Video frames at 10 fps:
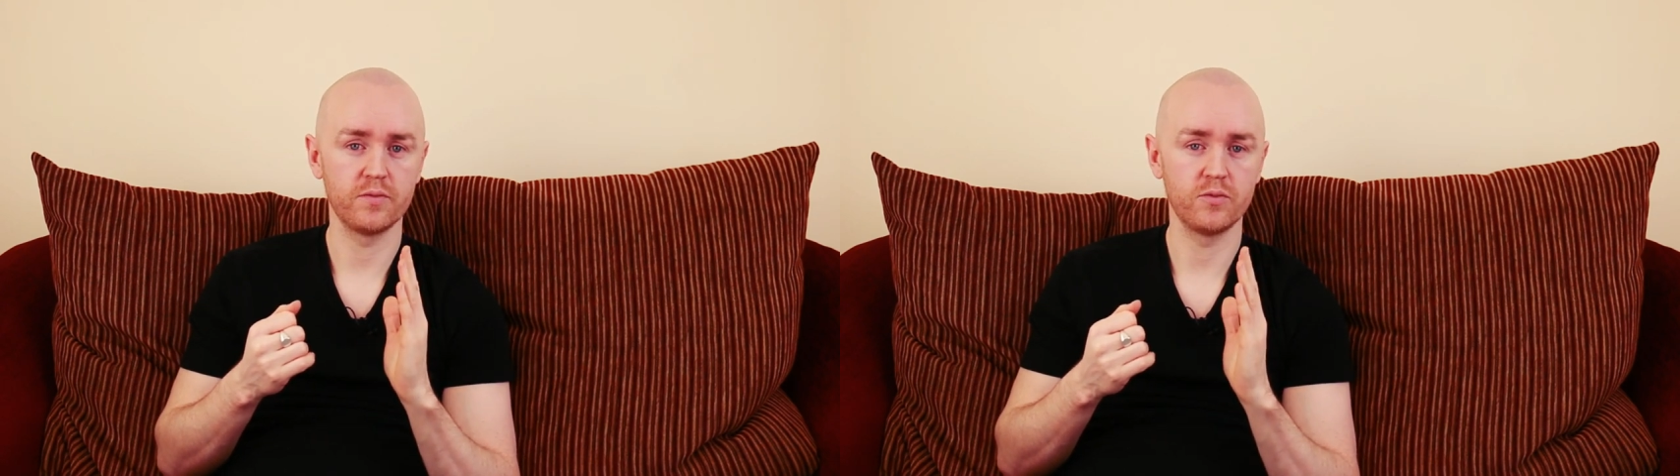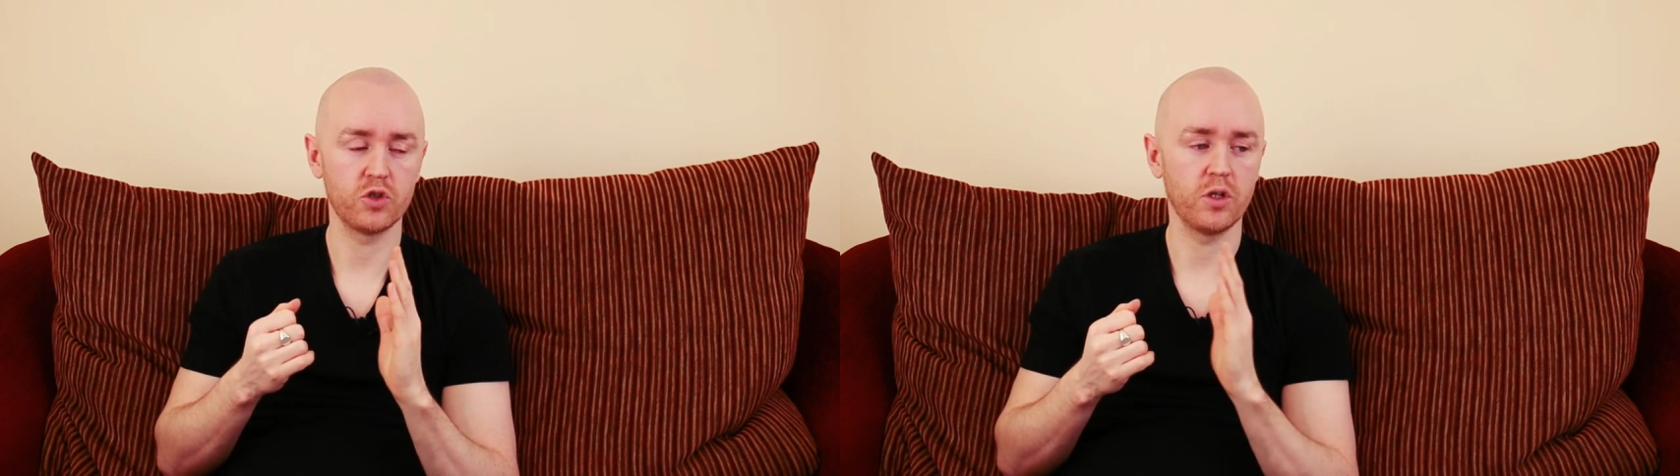
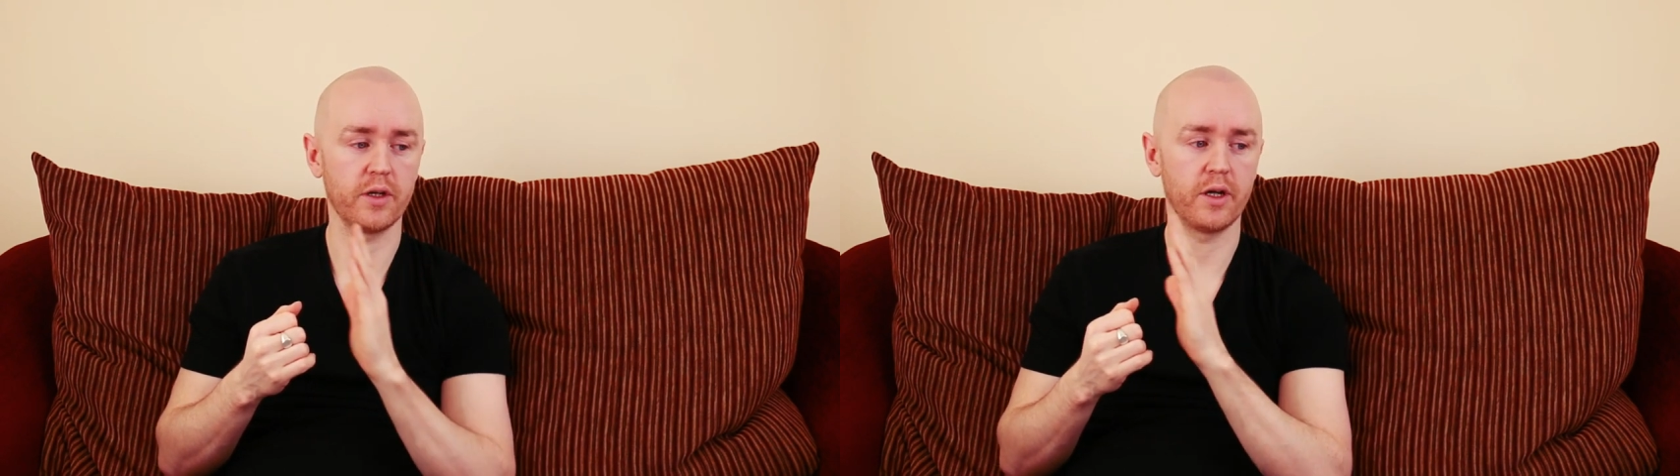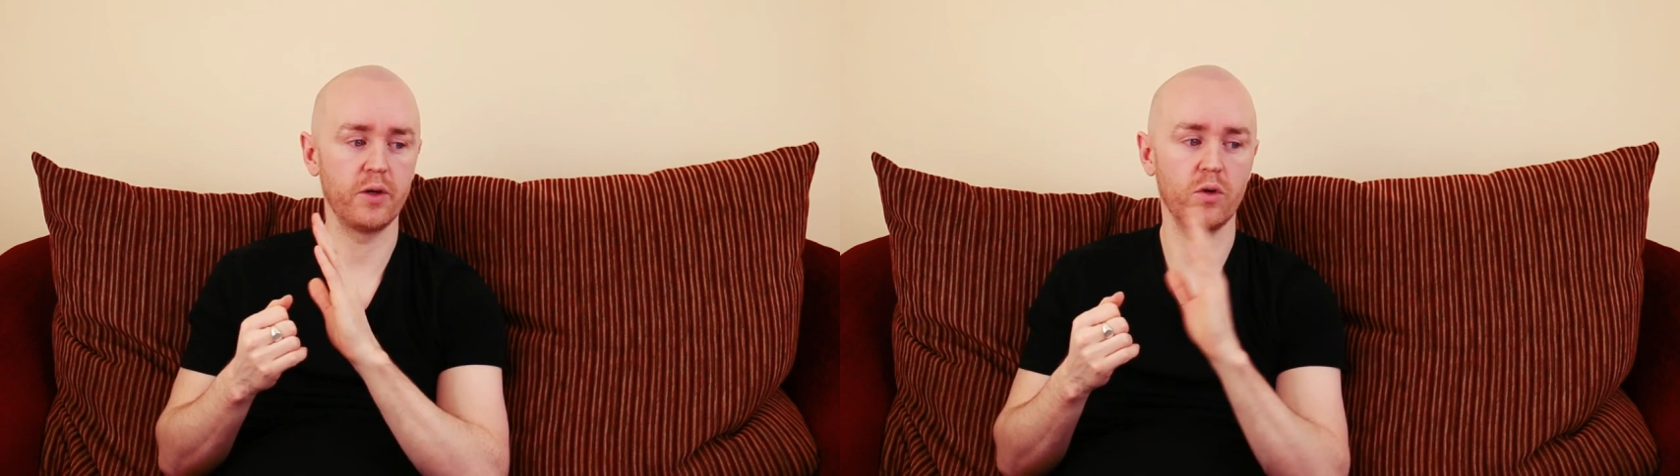much
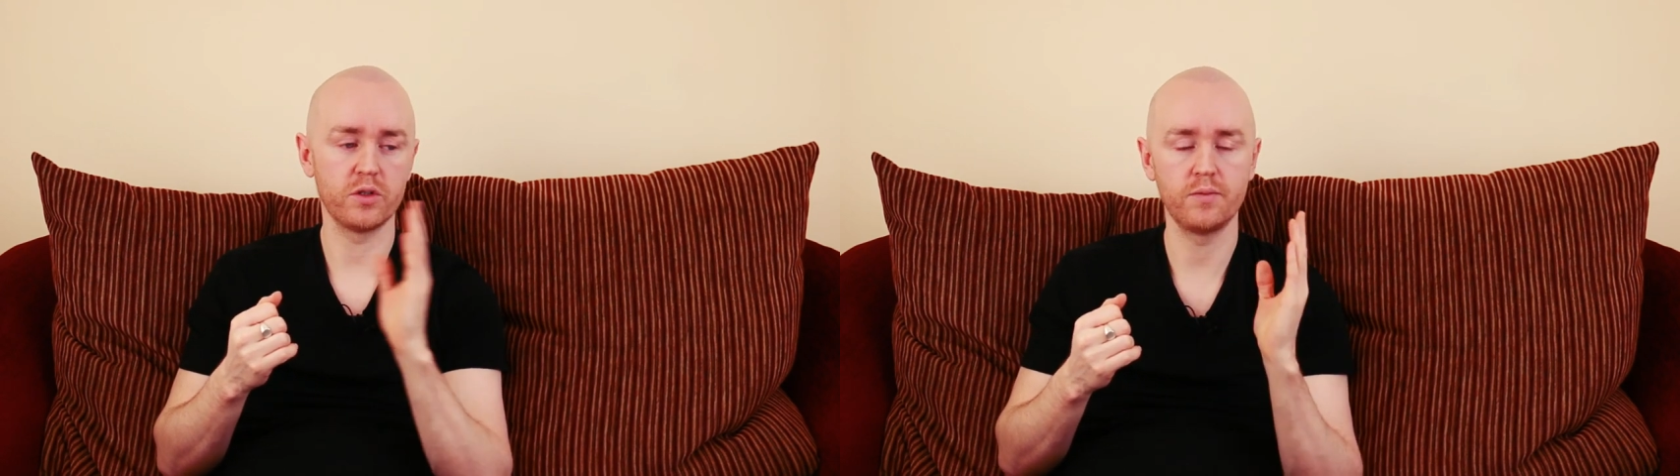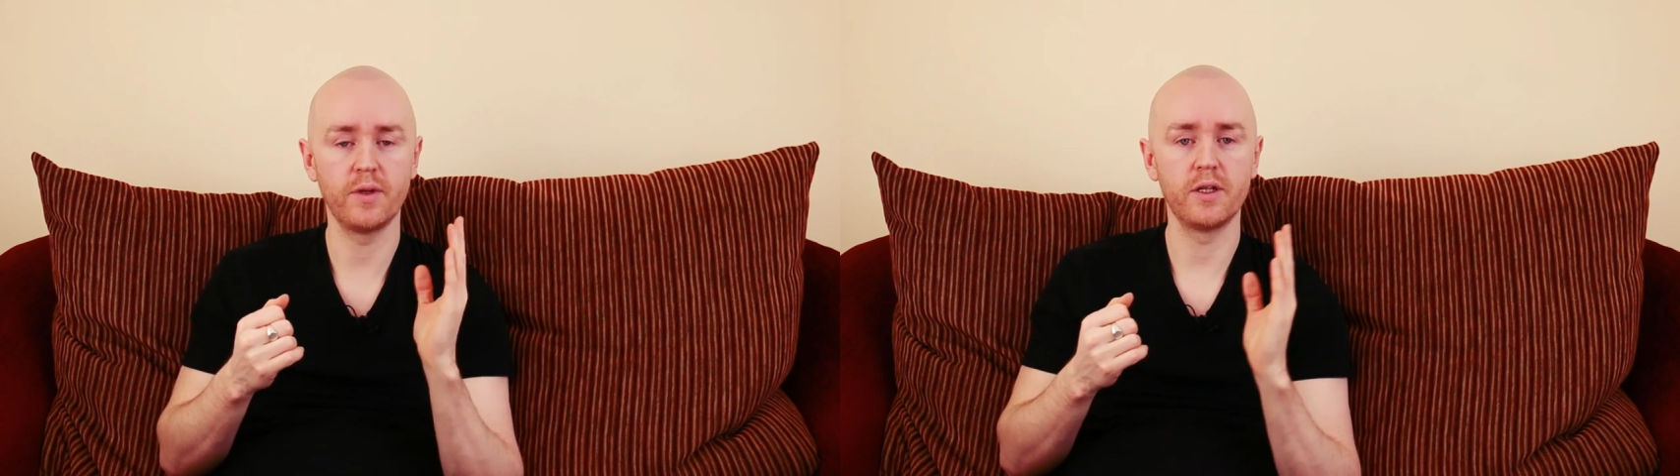like I
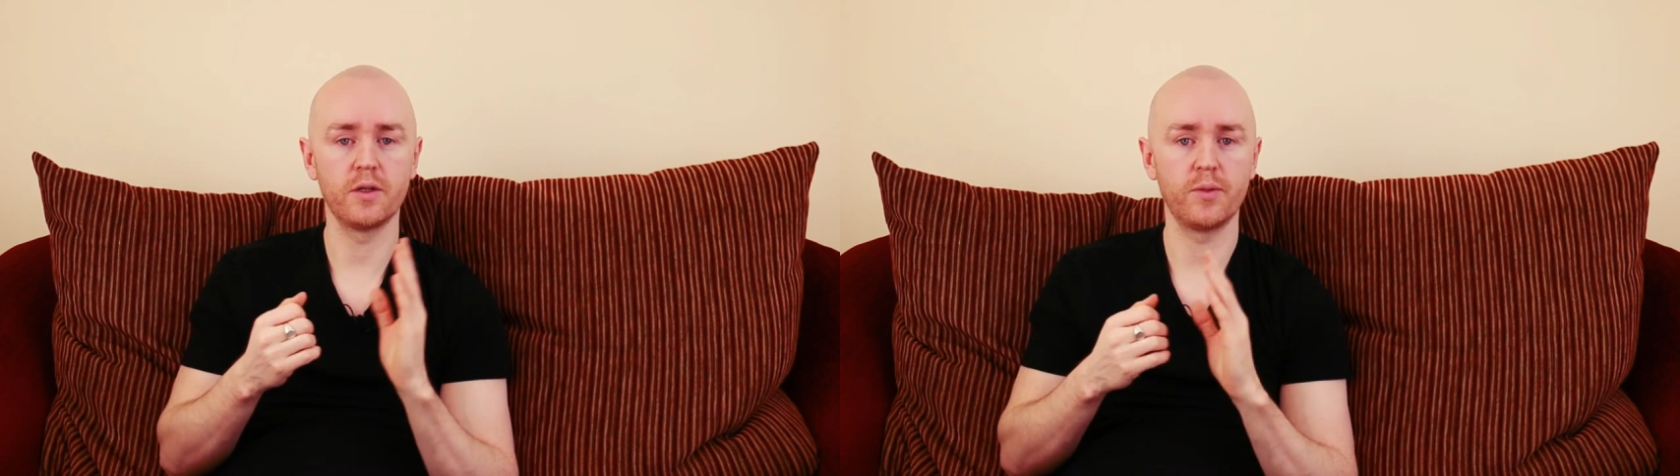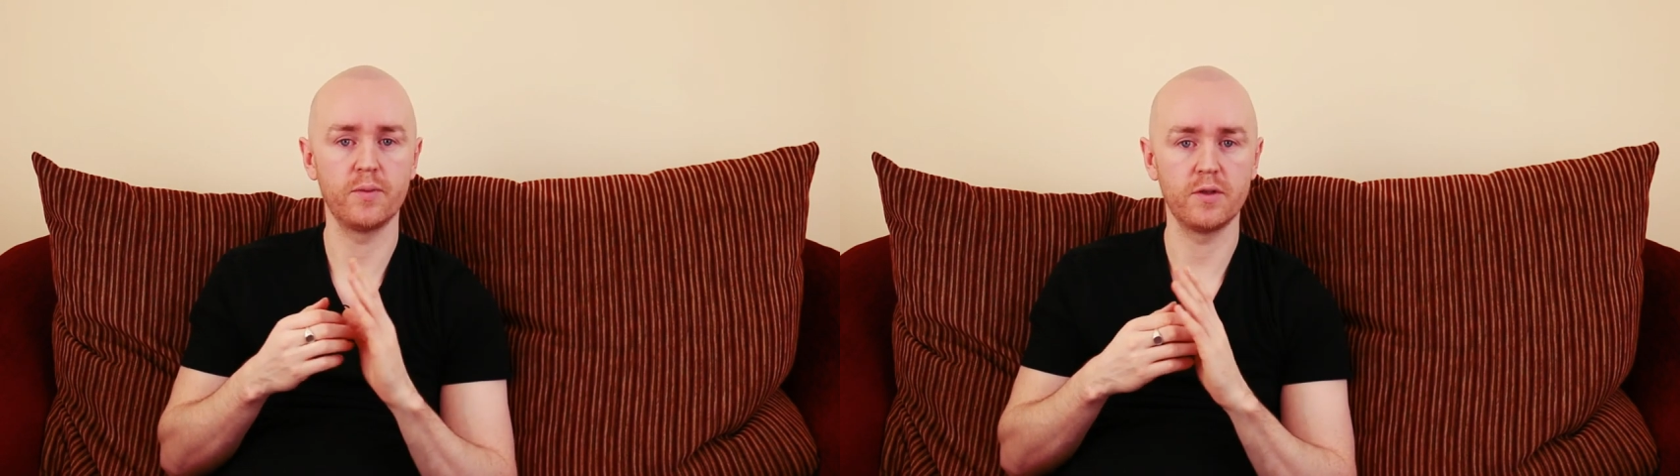was and many
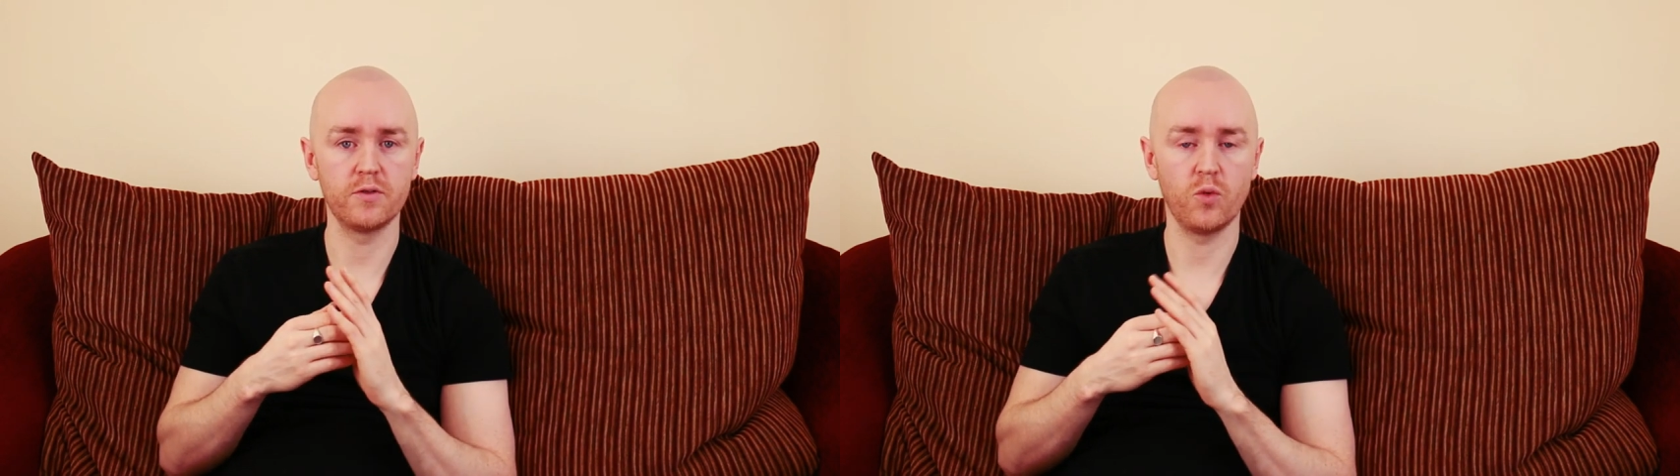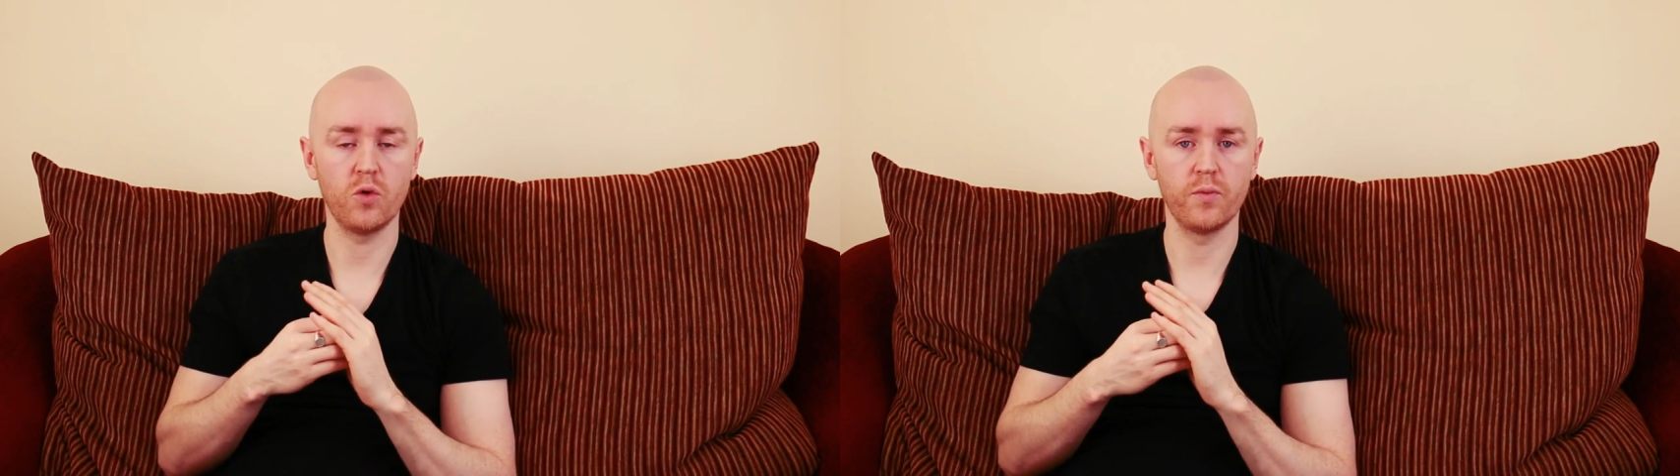of the people
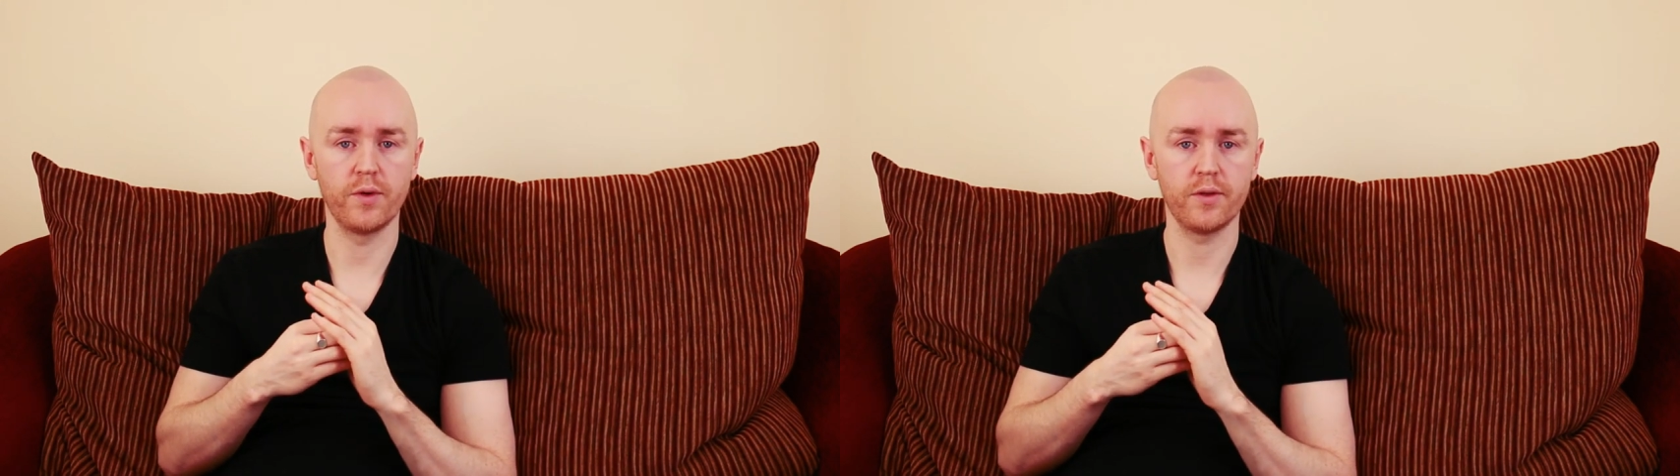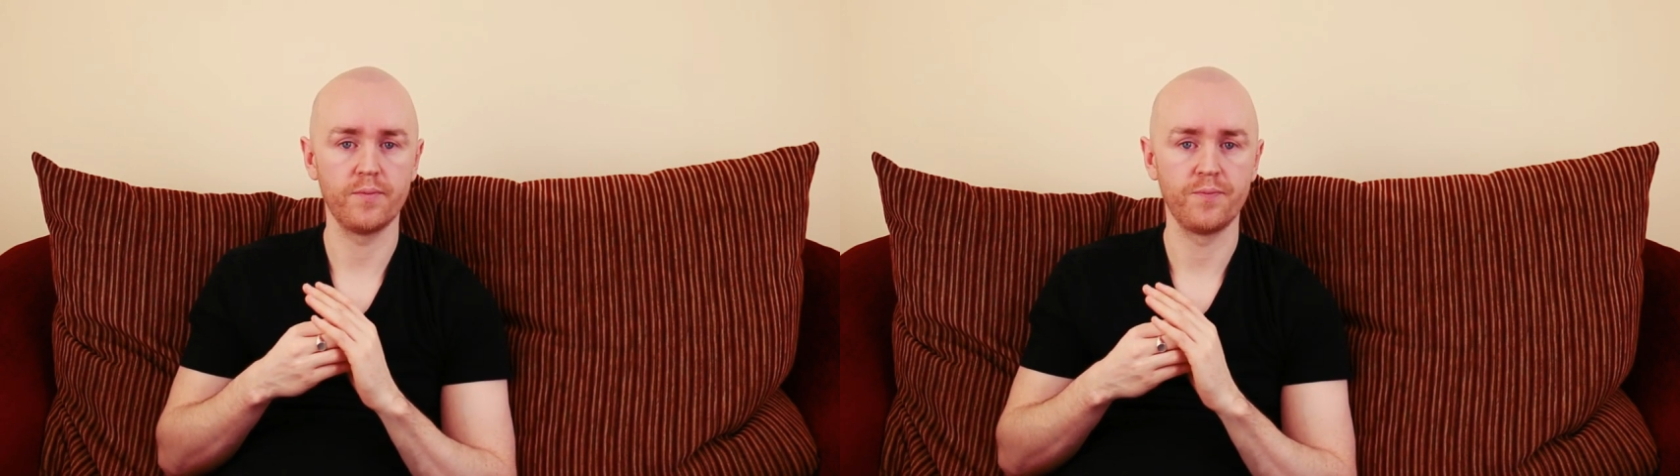I've spoken
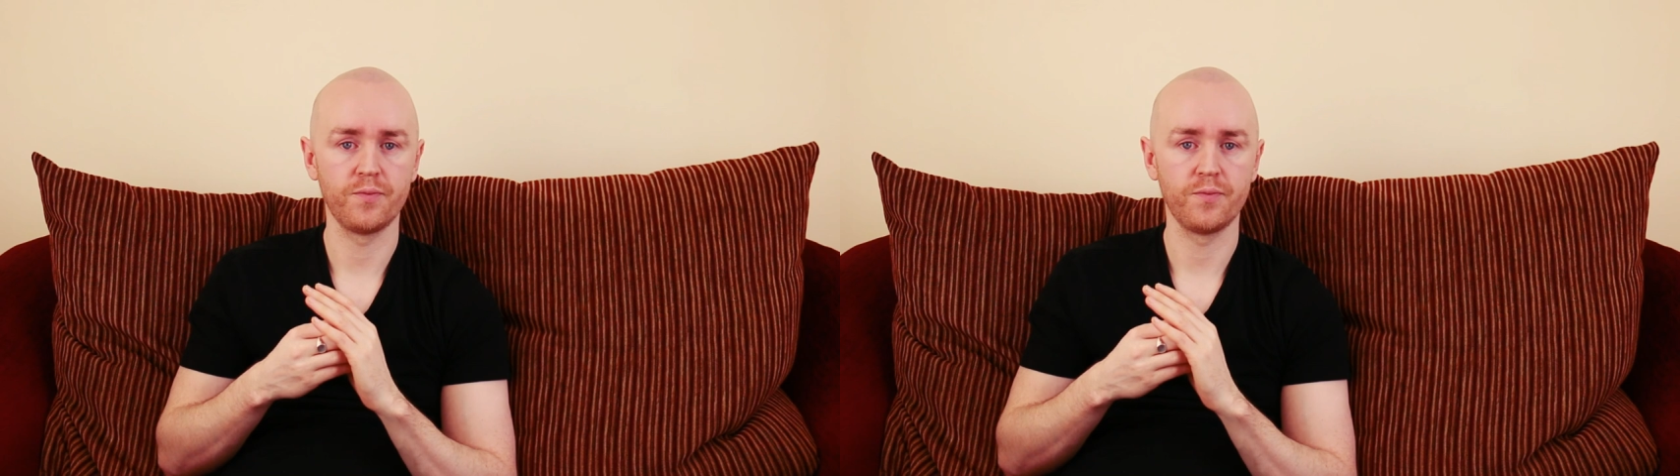with.